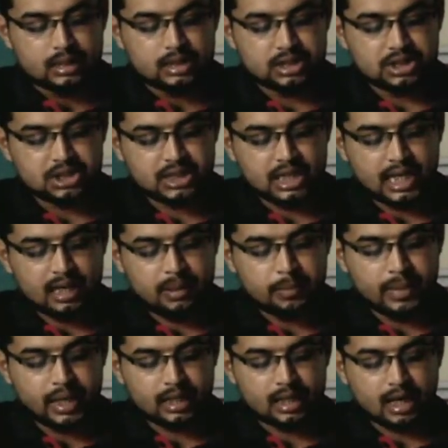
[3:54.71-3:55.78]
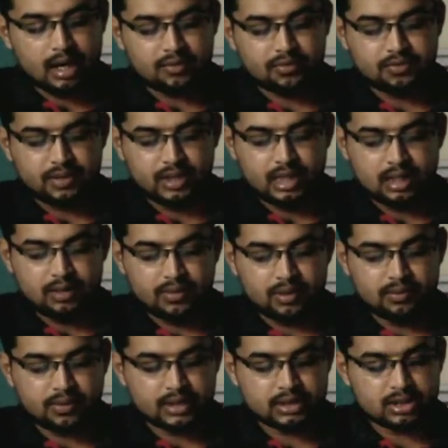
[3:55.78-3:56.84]
The shell make up
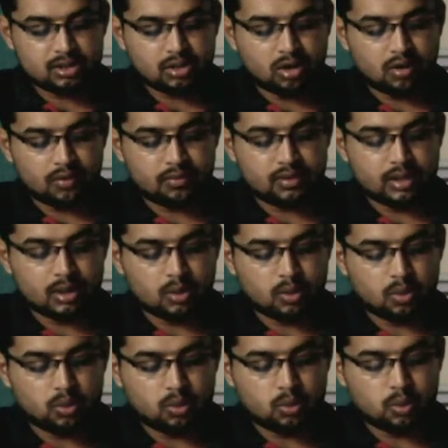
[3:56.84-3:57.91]
11% of the